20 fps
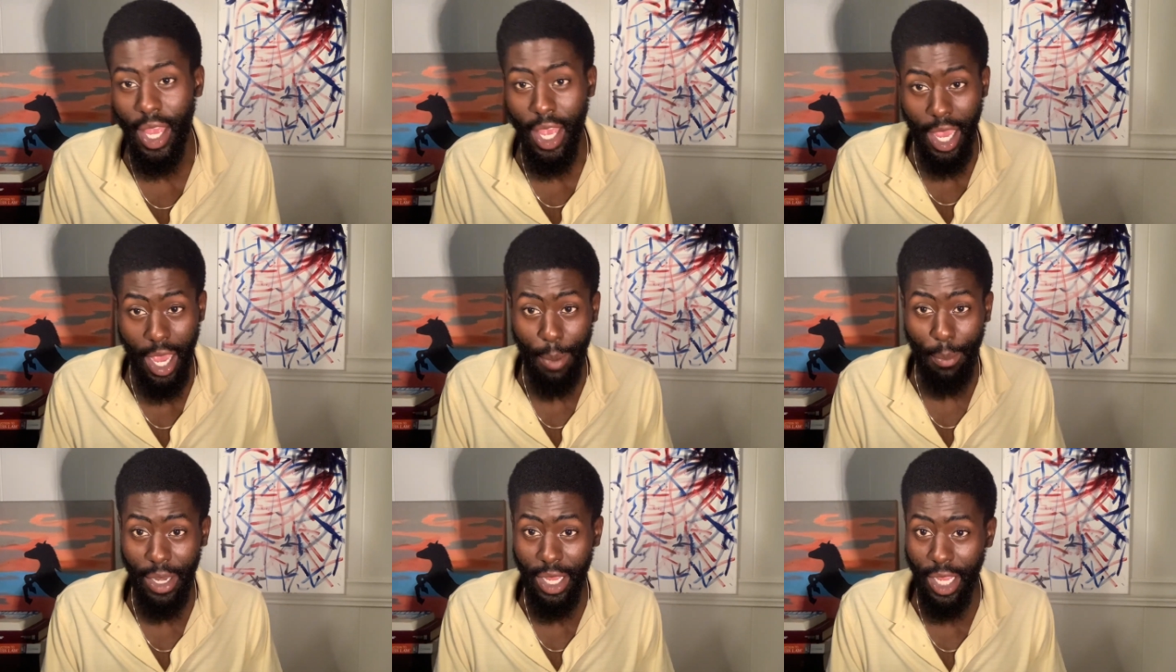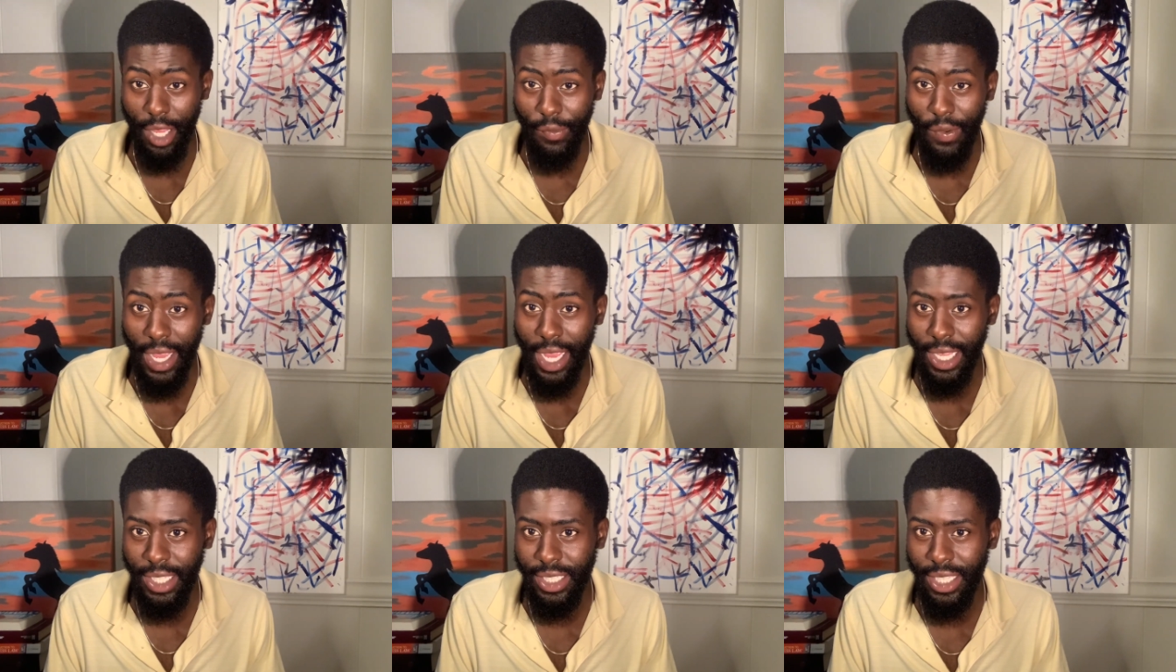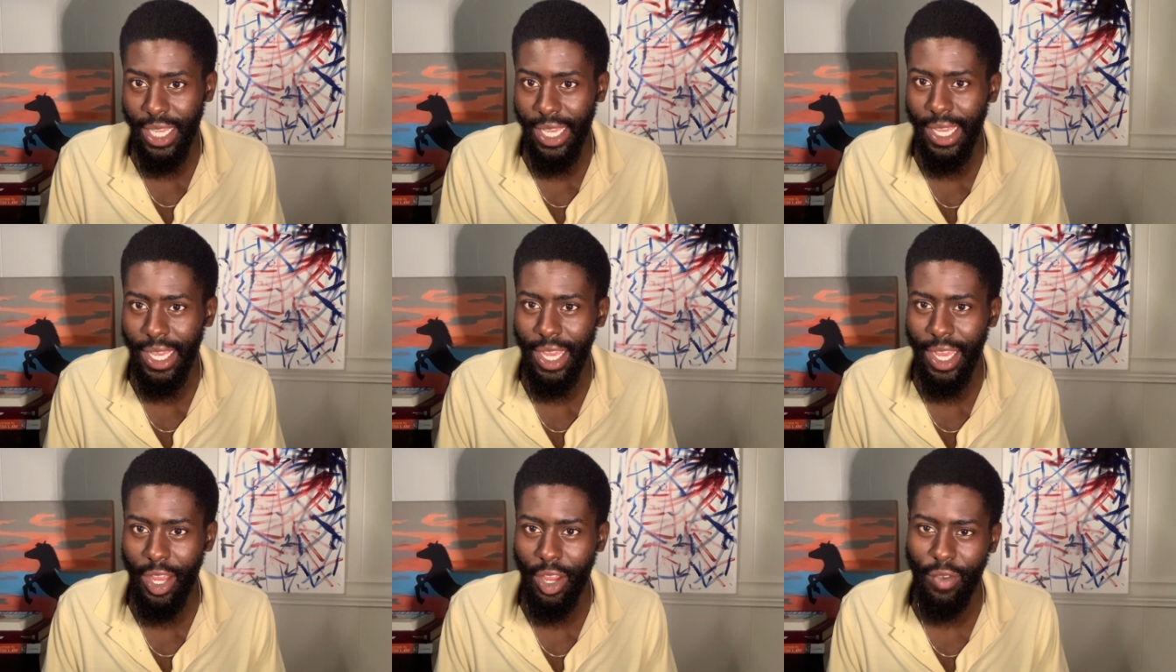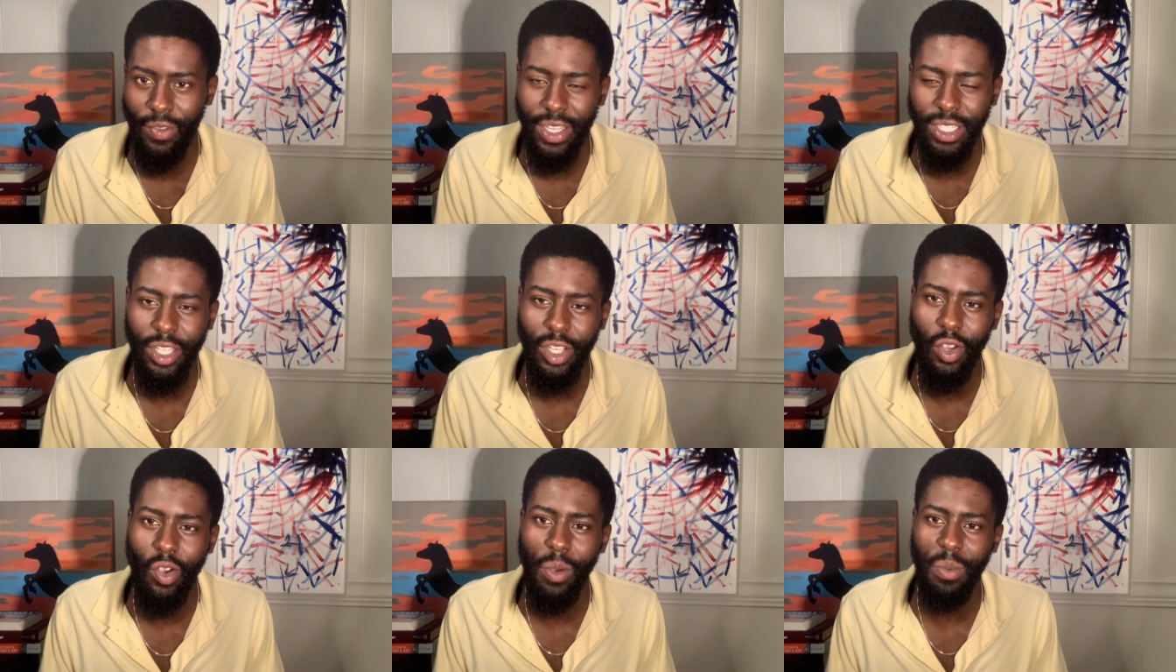I'm like, if I
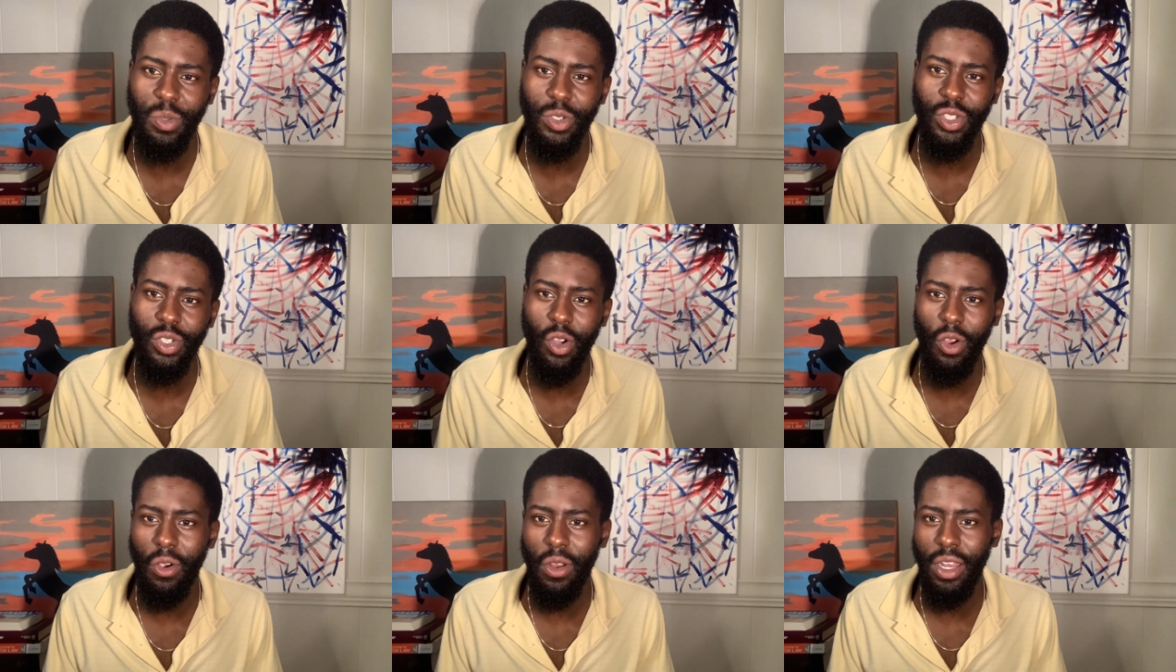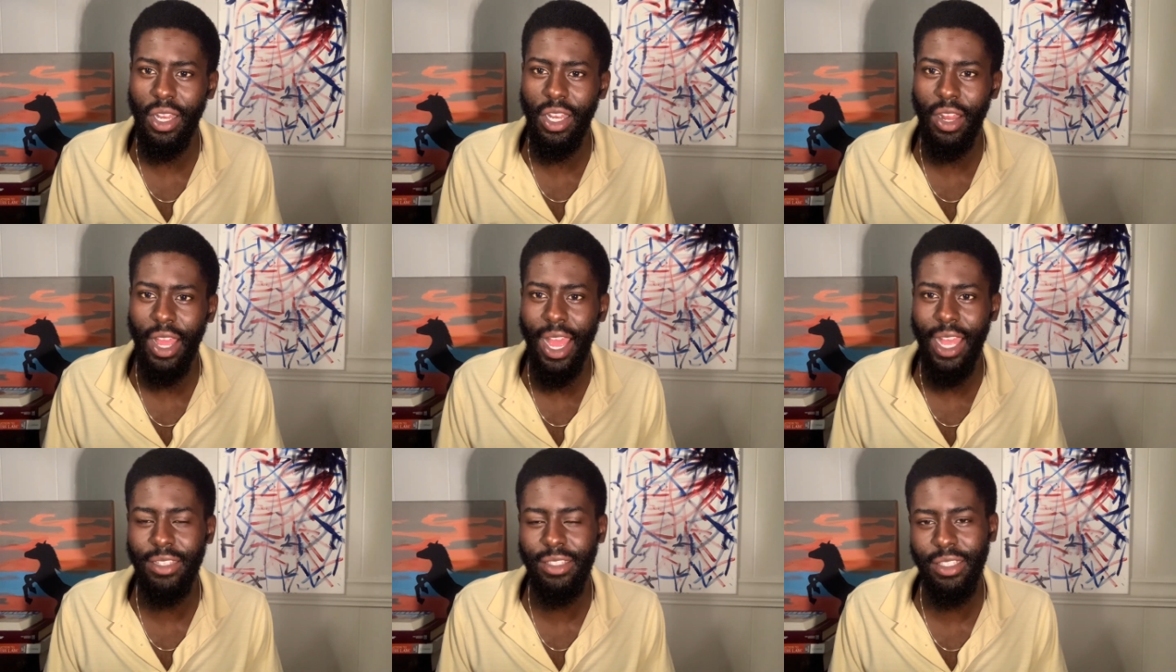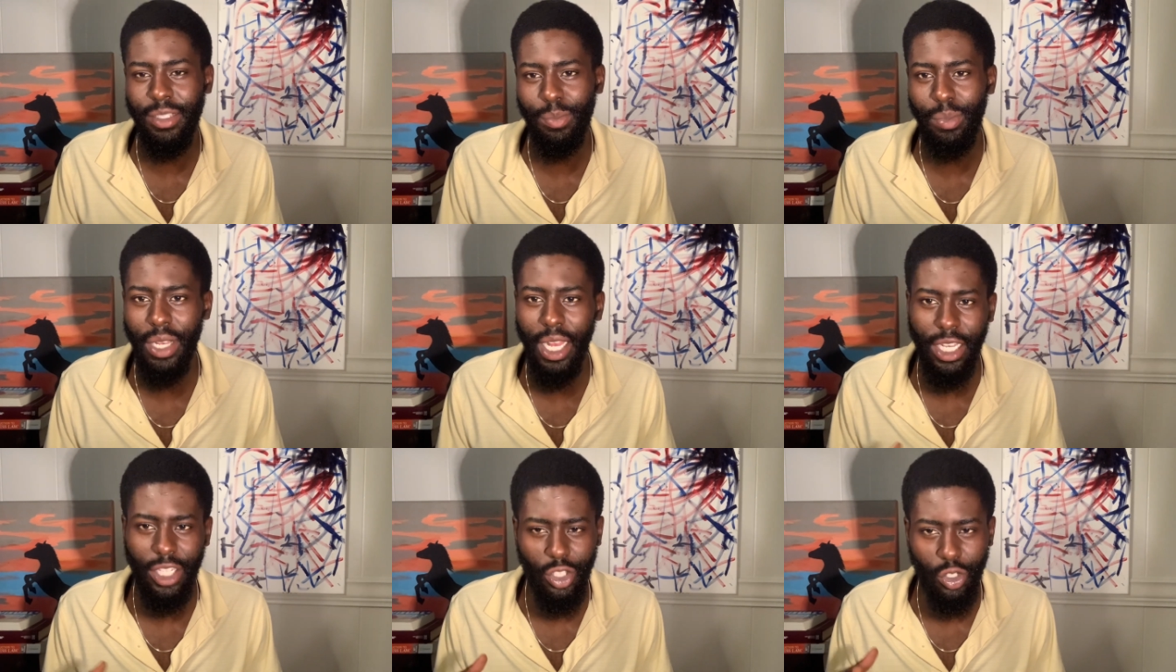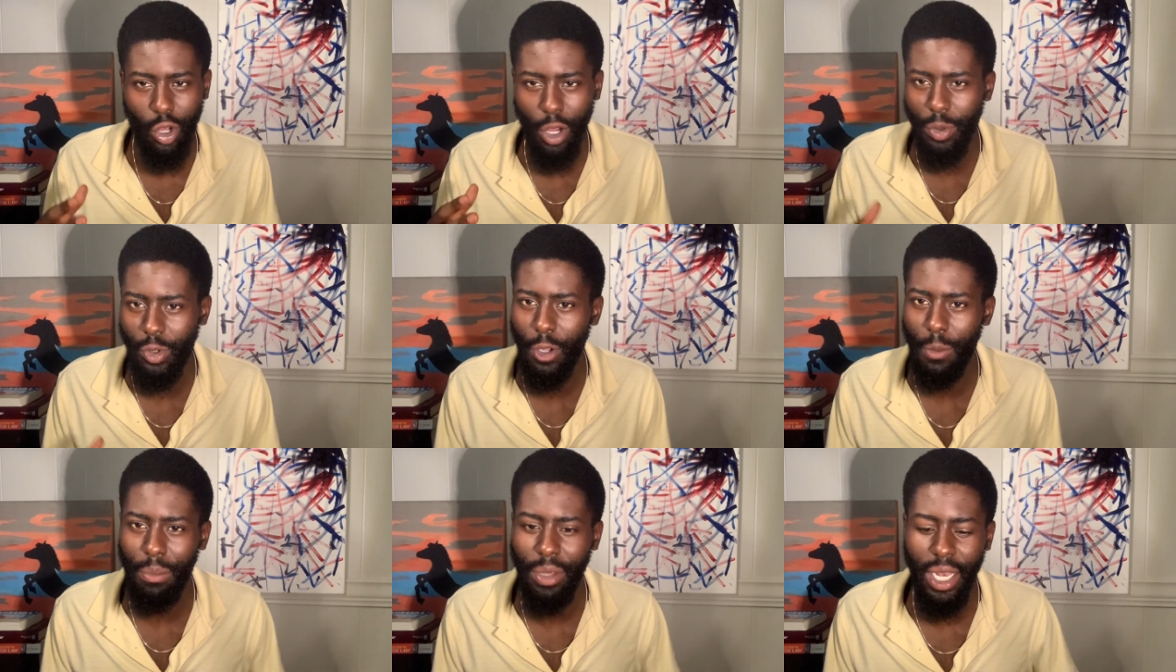tell you go up to this girl and ask, it'd be like, just go up
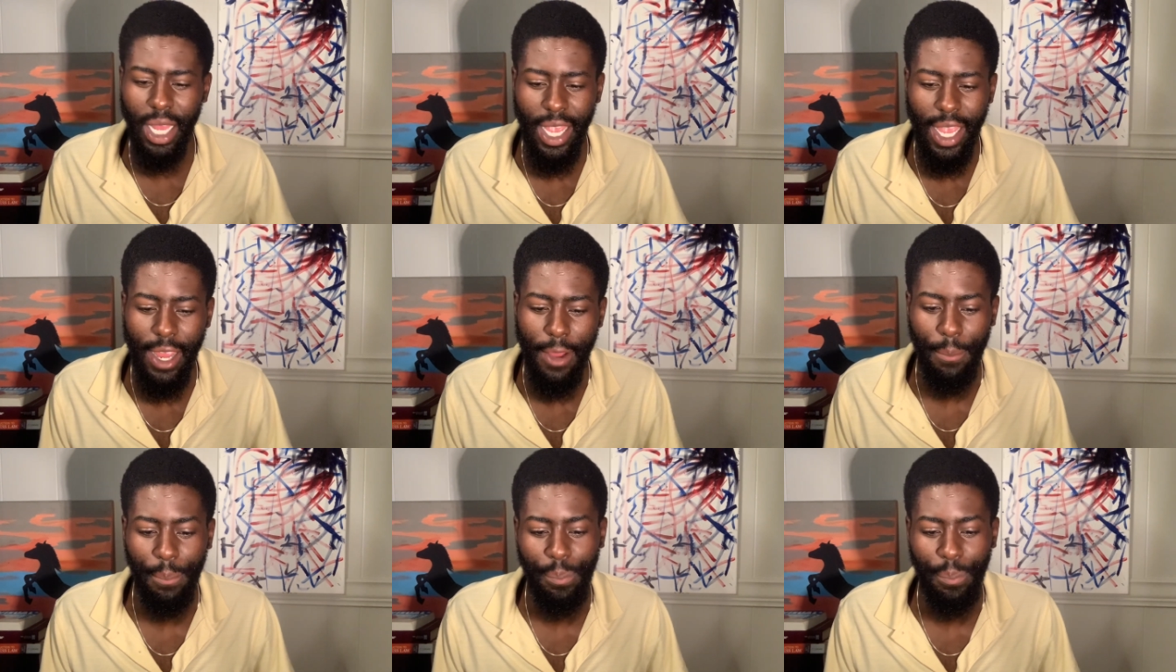to her and be like, hey,